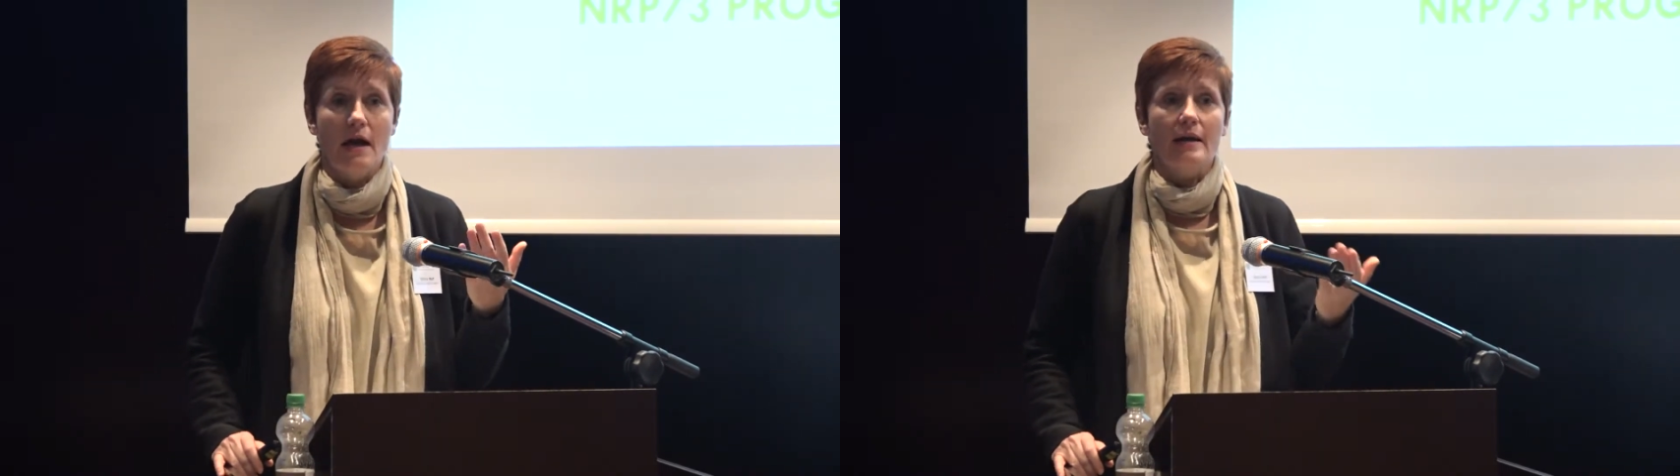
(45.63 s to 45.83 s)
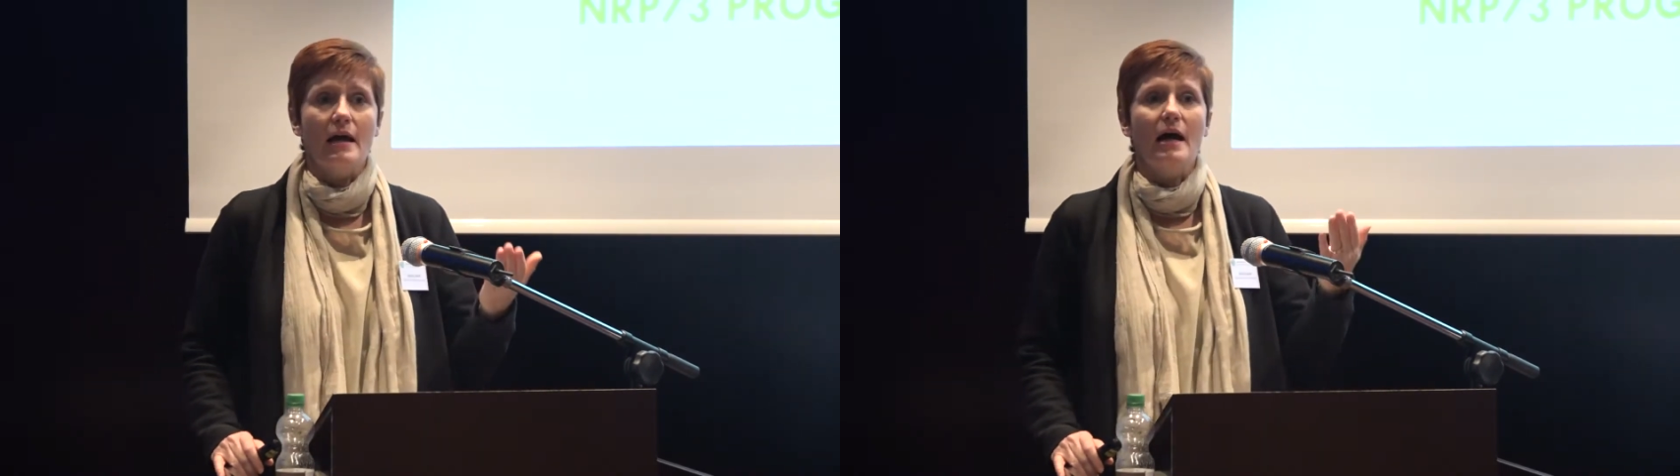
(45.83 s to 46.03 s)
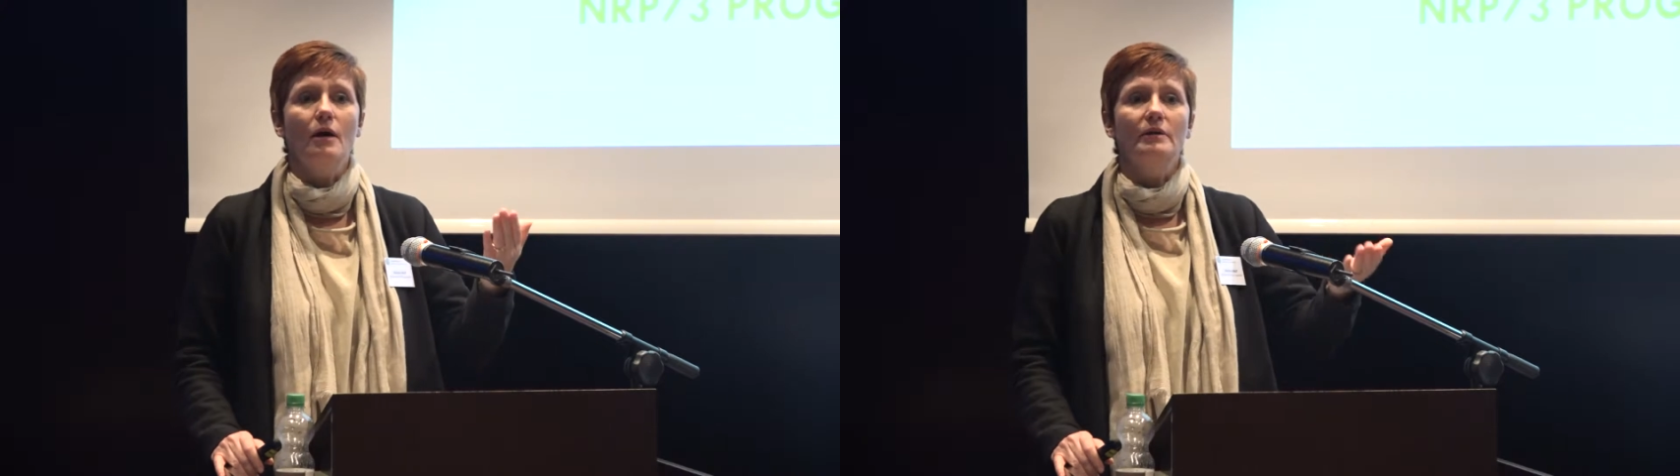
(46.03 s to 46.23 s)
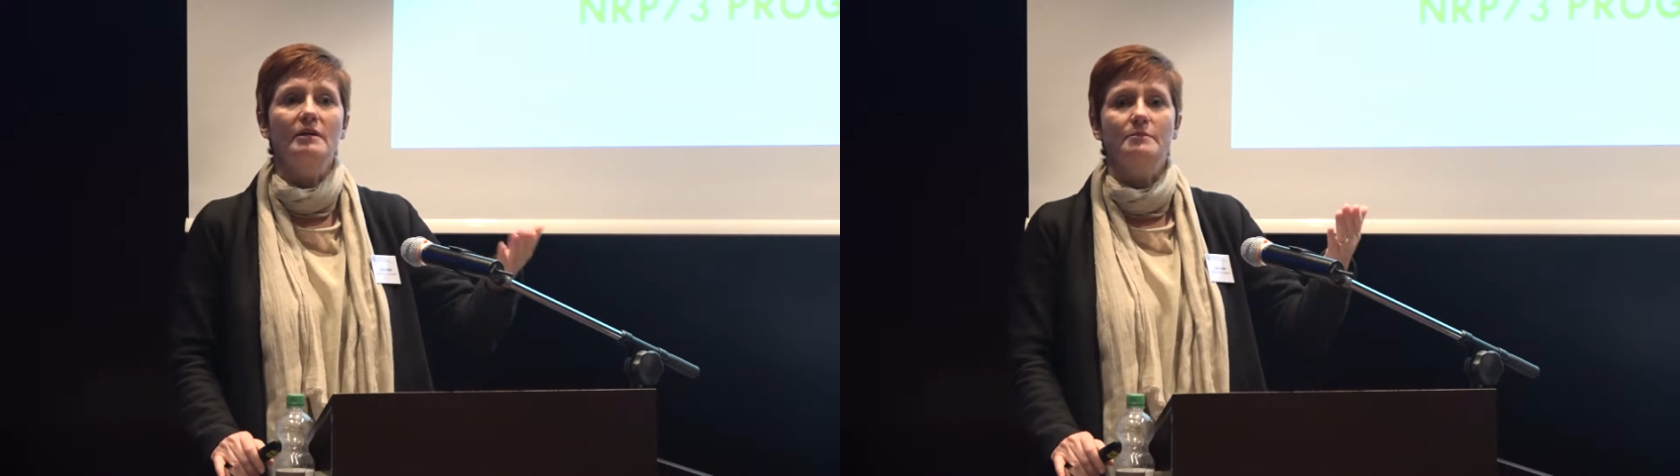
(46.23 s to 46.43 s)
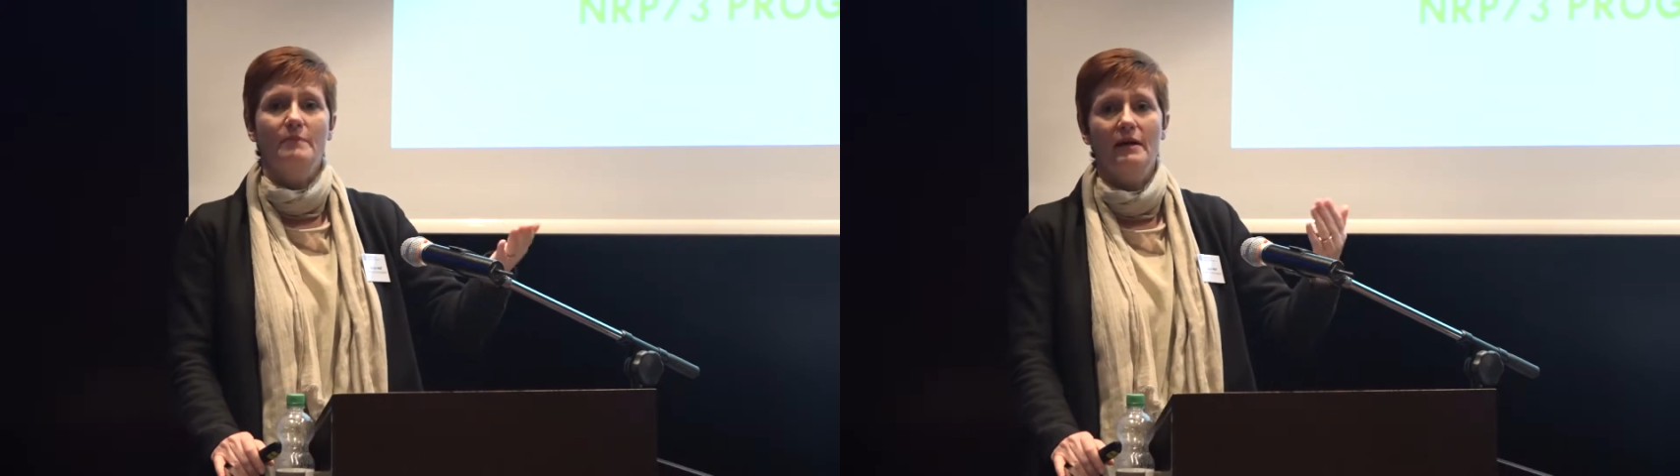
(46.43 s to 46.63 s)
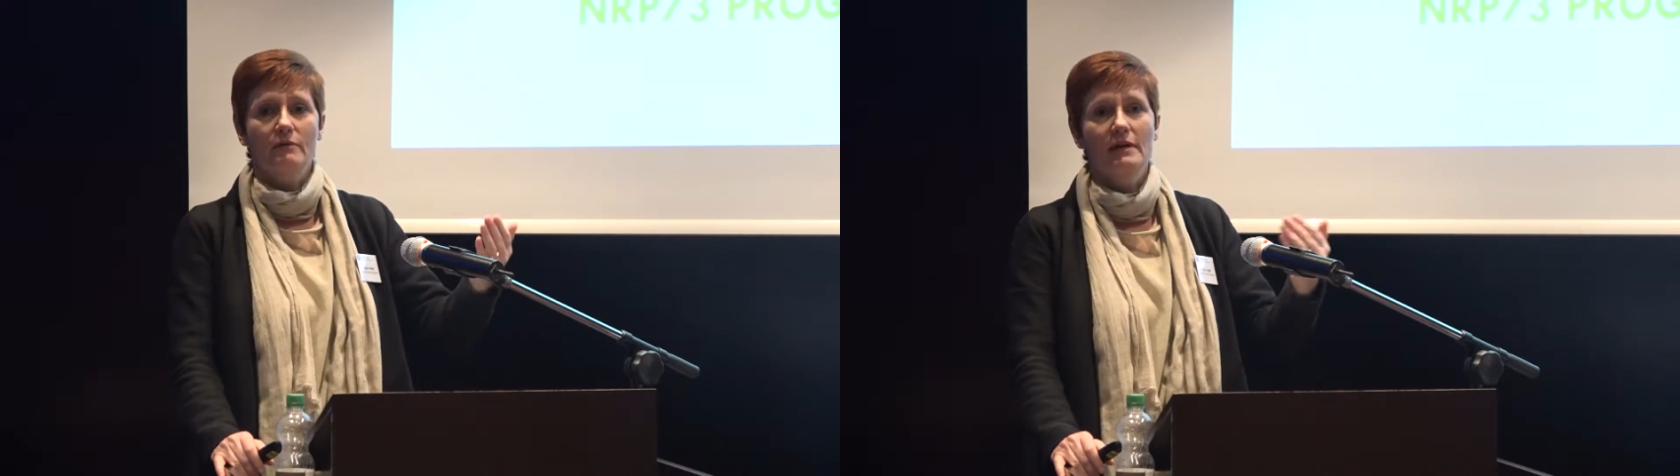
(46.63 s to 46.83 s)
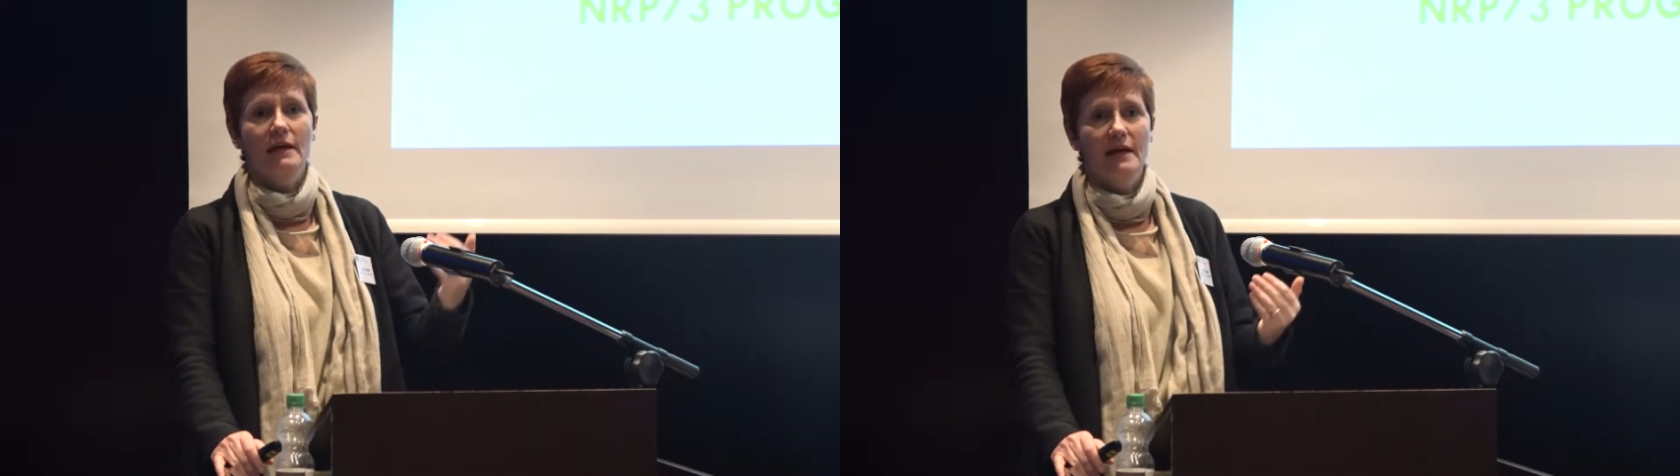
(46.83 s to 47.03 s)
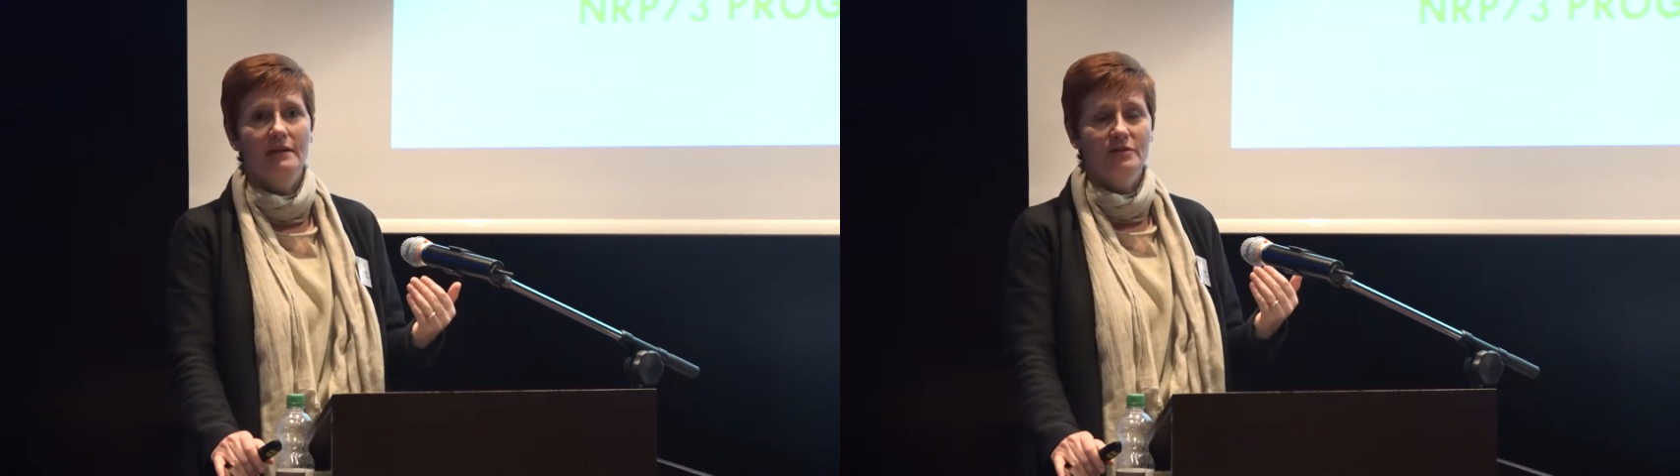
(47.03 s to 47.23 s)
and how this may
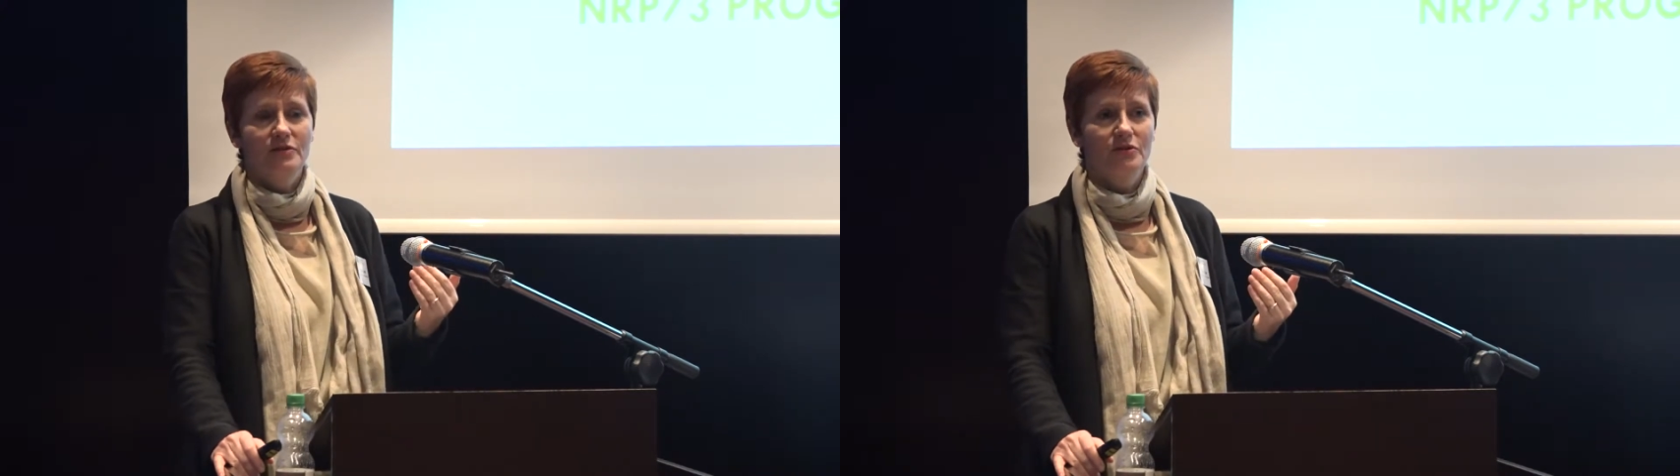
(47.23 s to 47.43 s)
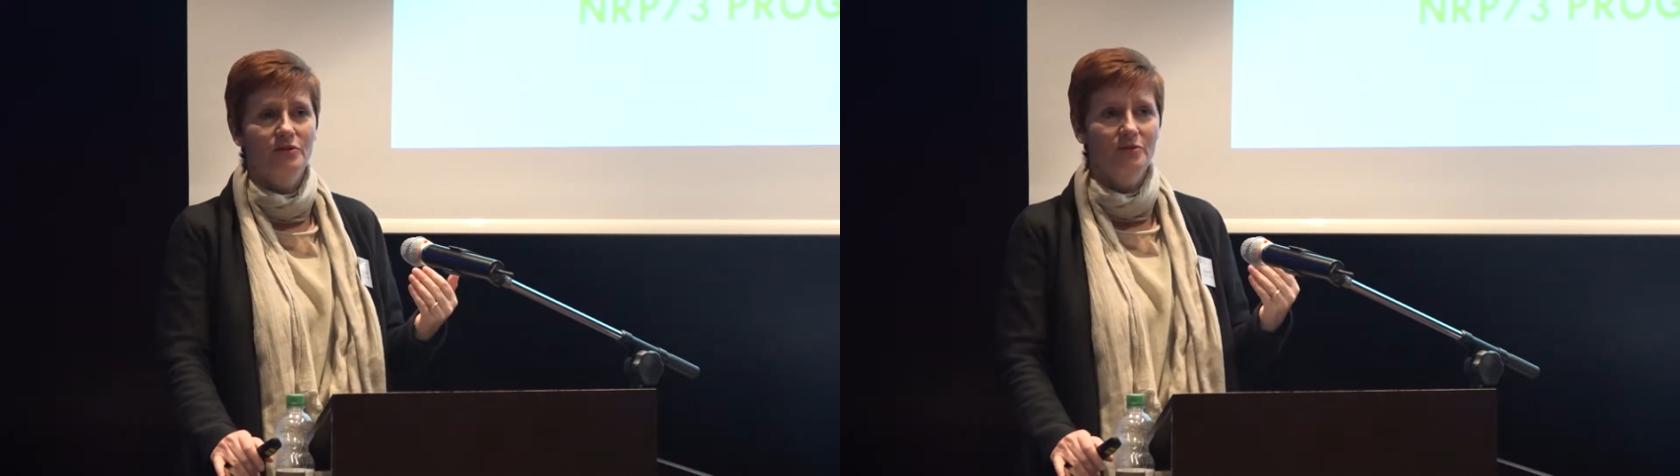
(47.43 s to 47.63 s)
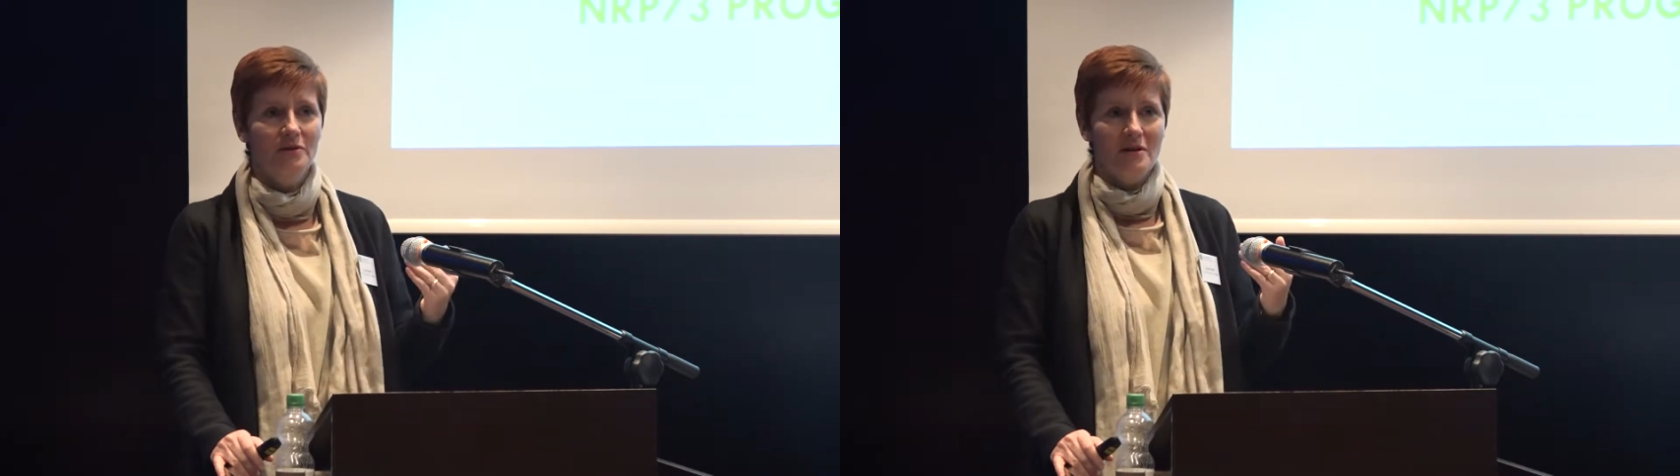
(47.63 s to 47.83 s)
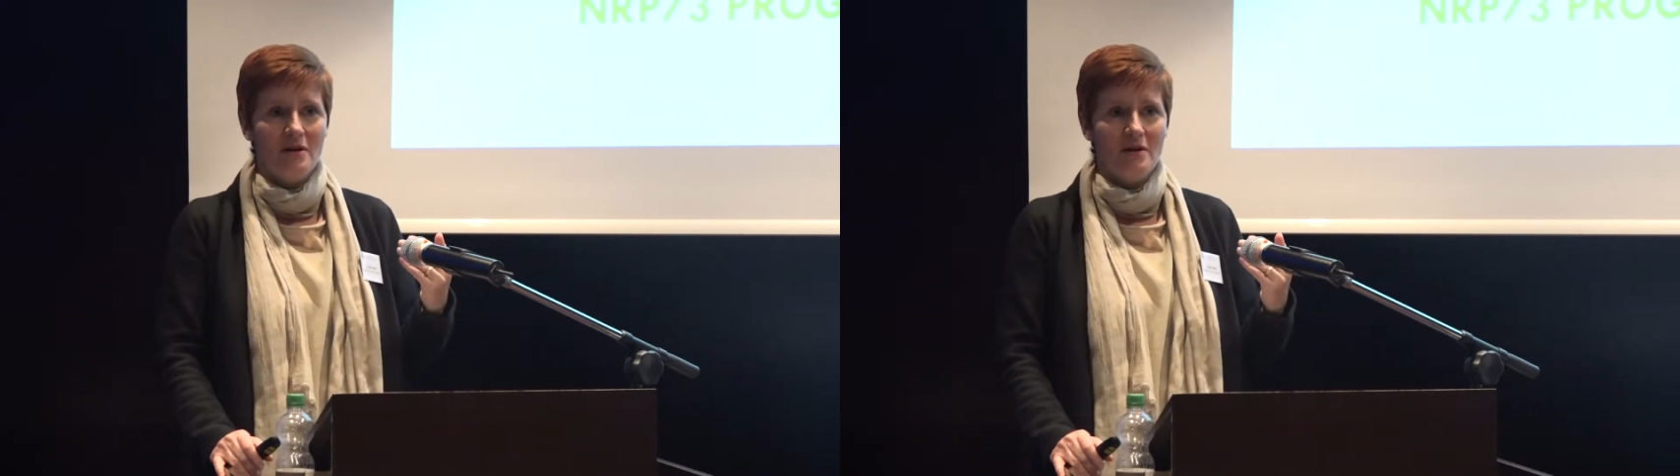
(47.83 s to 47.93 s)
relate to